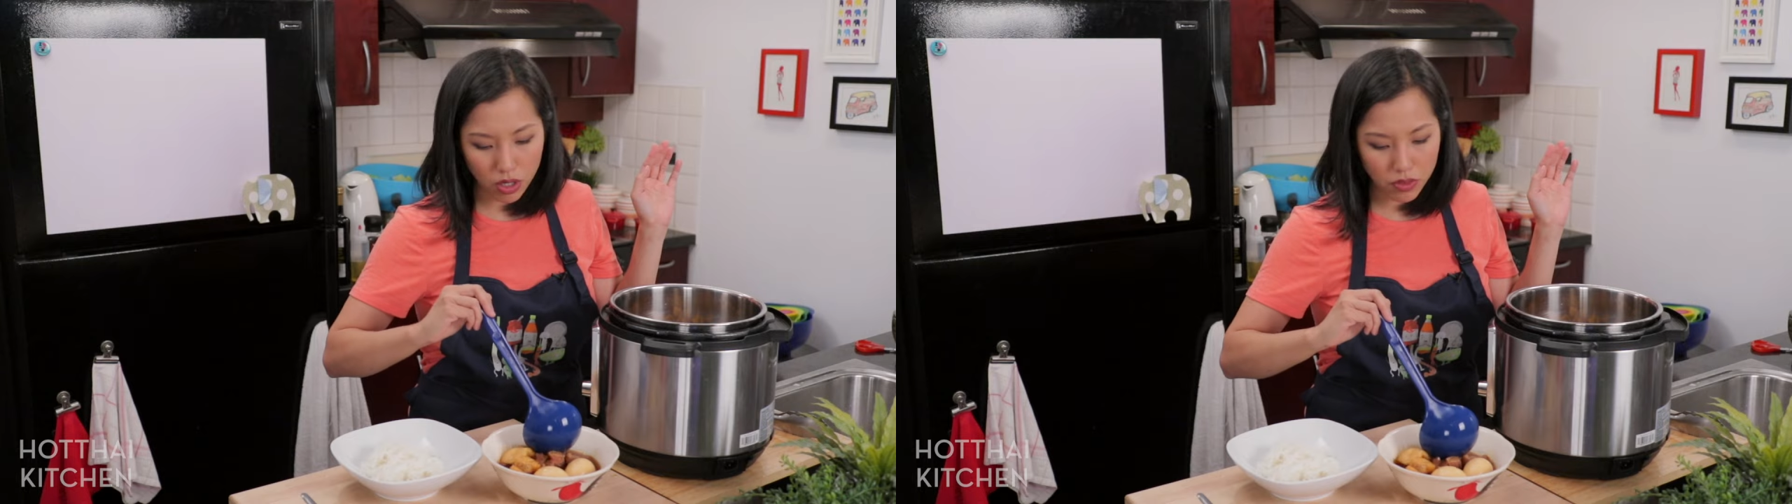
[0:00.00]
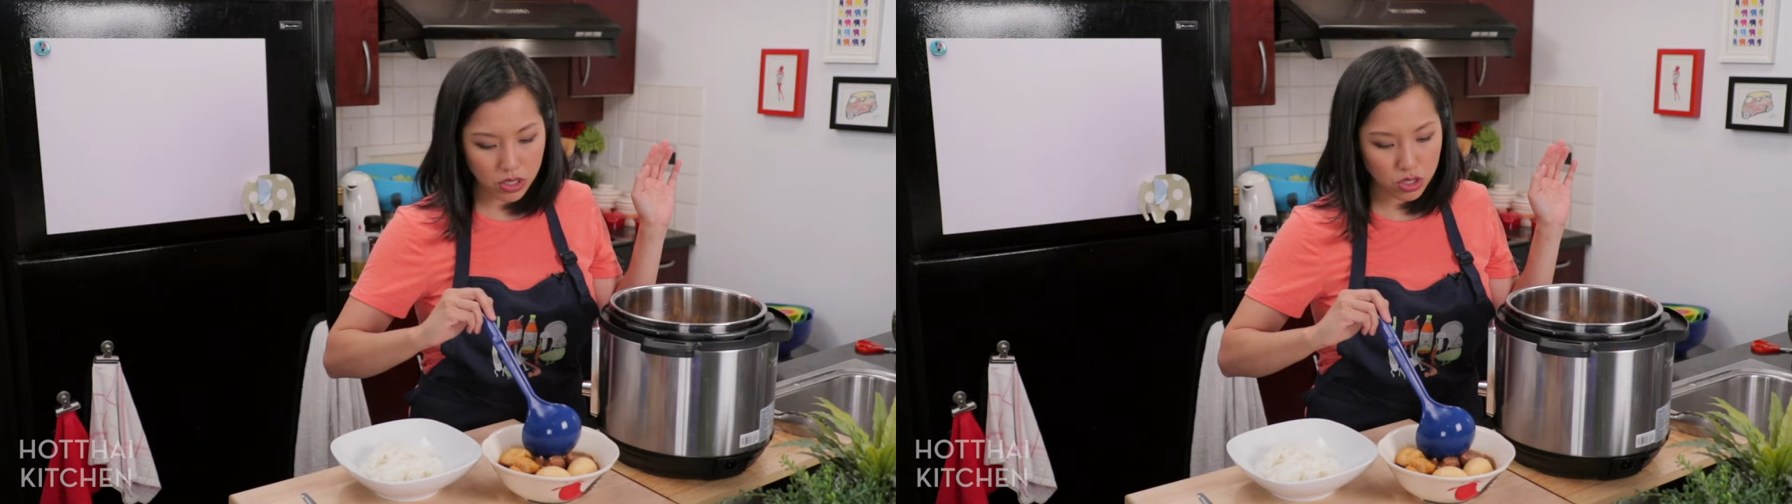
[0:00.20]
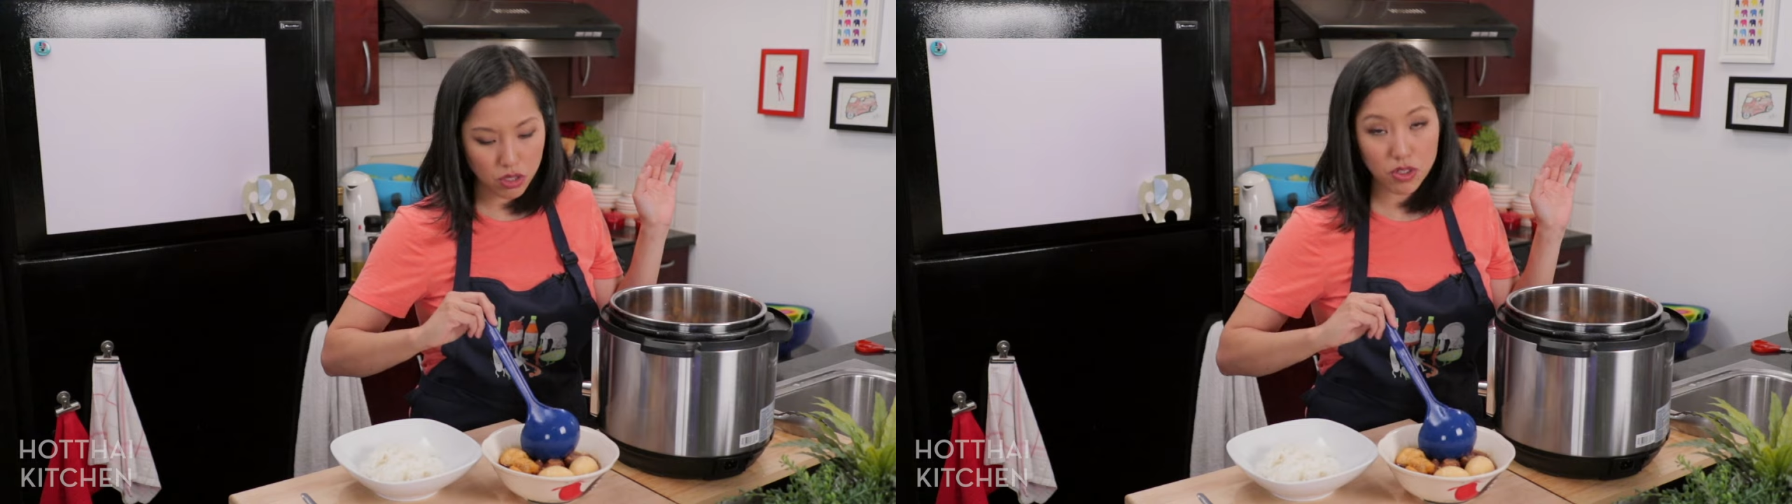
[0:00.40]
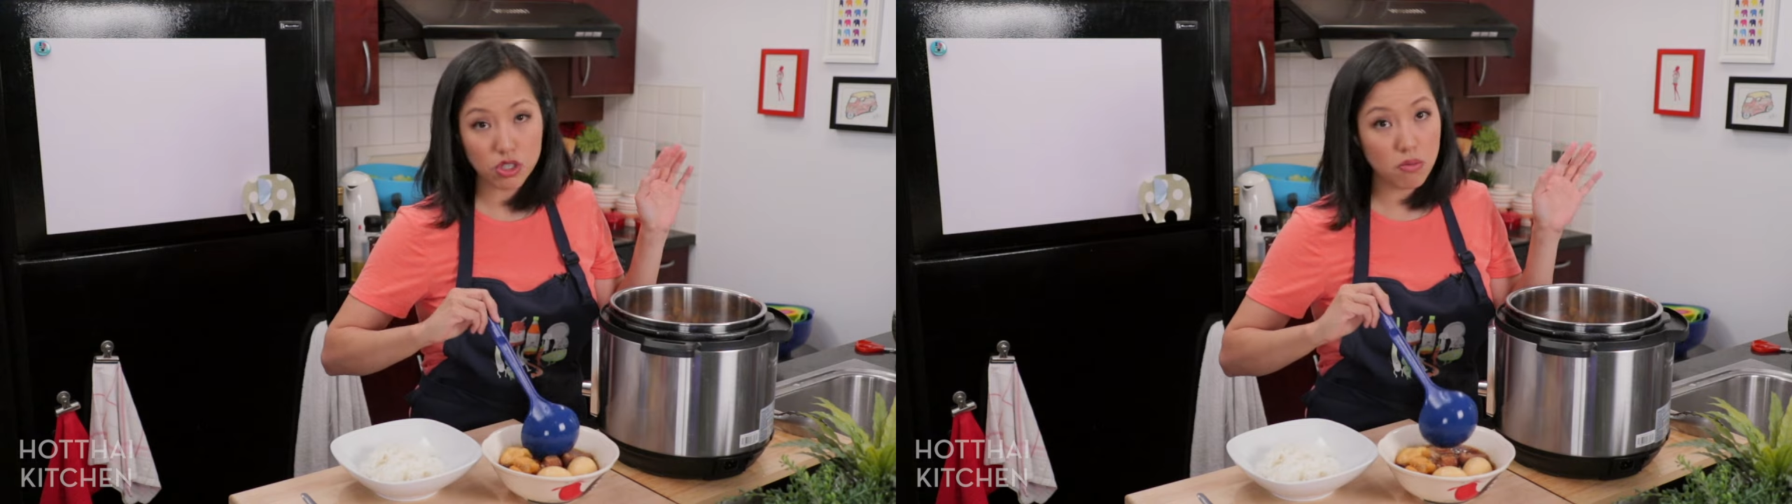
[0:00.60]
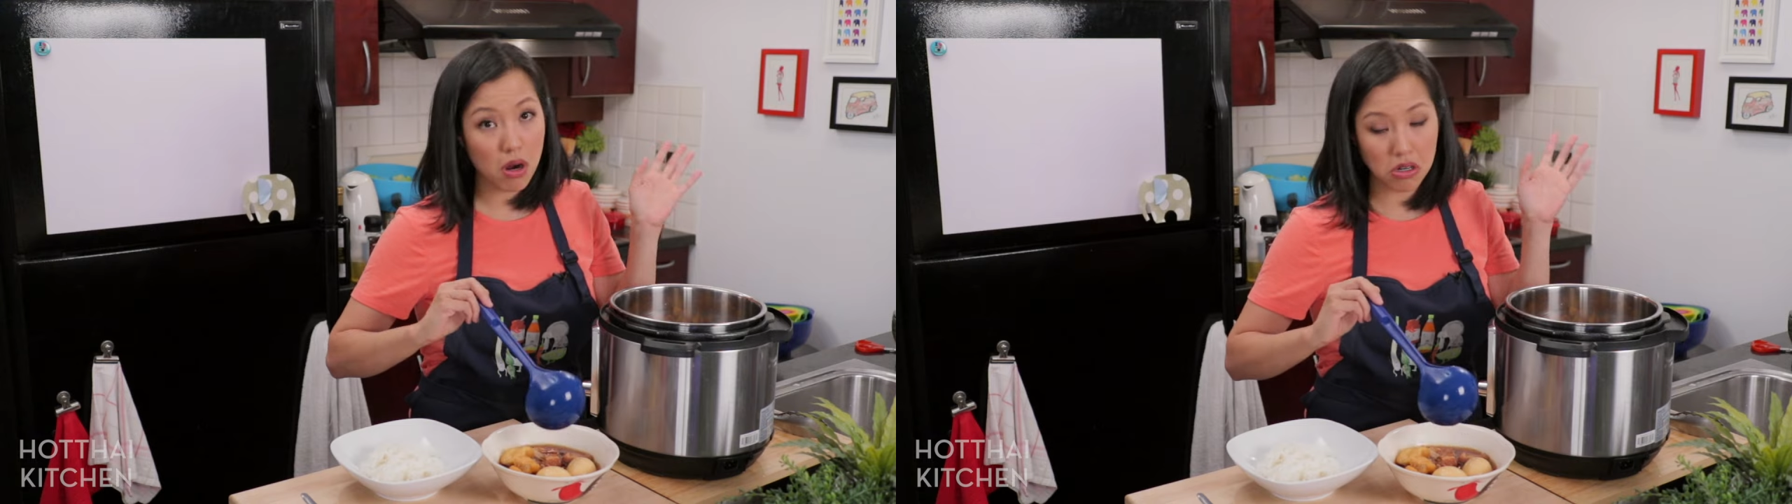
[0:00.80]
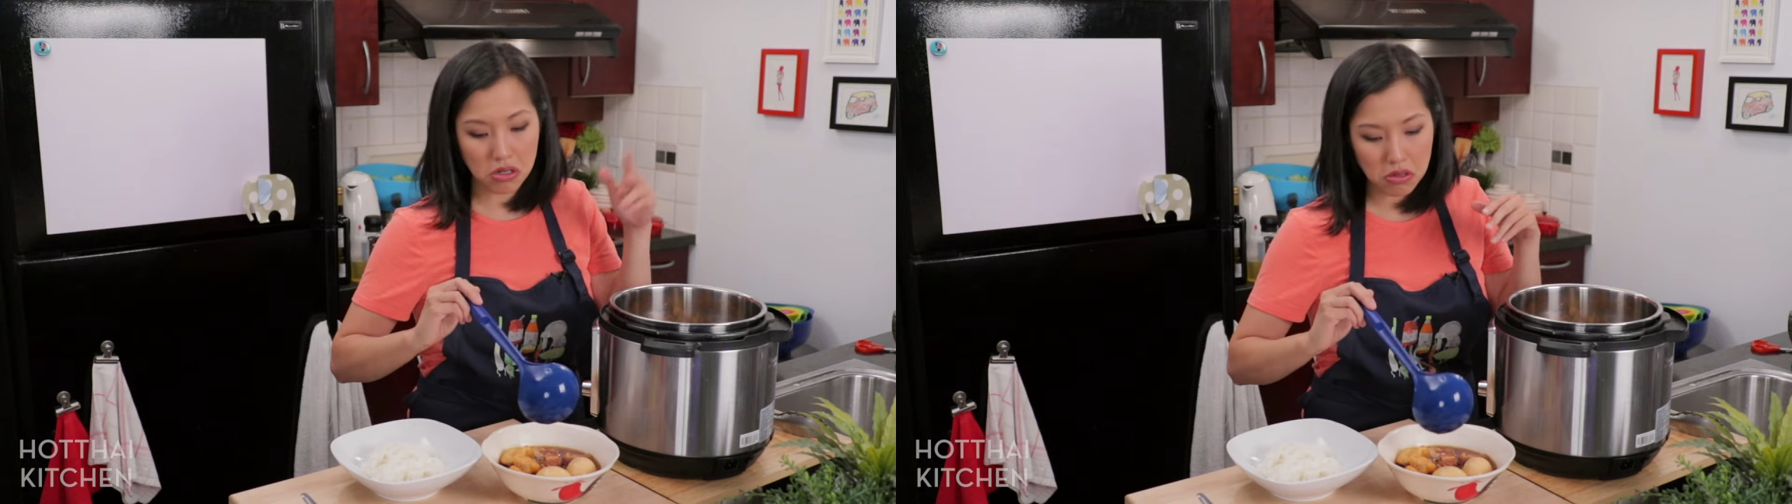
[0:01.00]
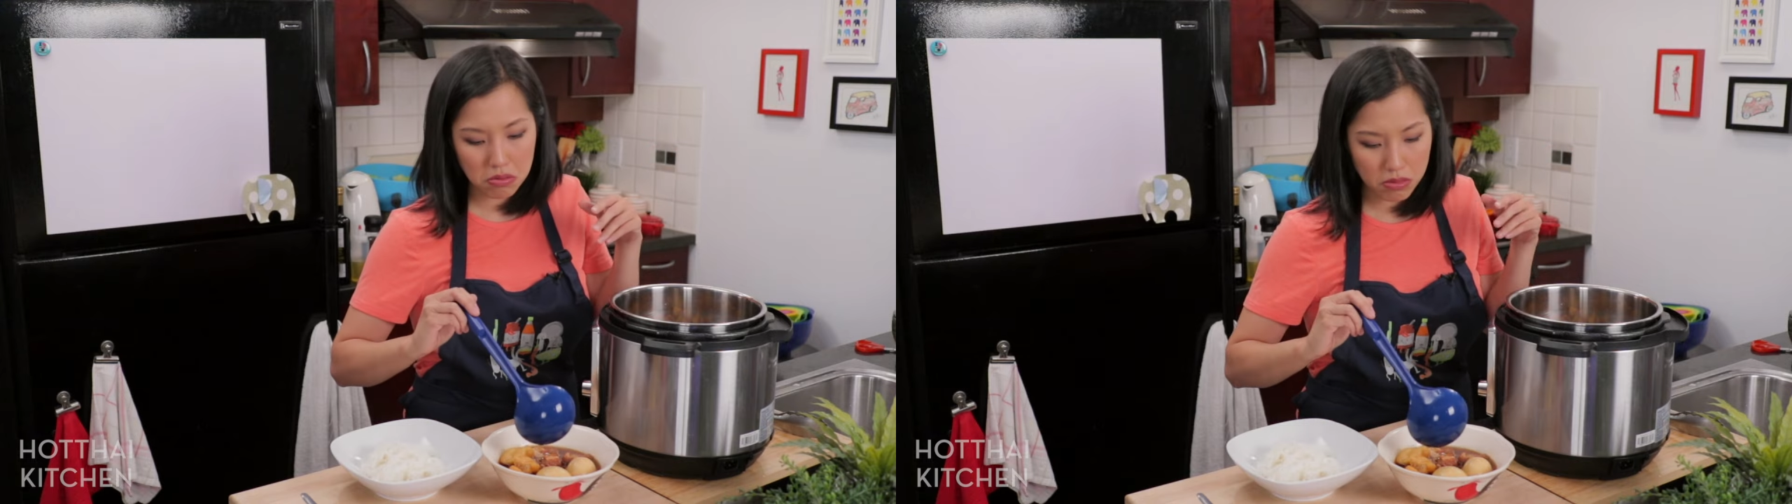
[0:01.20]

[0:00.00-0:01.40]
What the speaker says: if you're going to serve it tomorrow,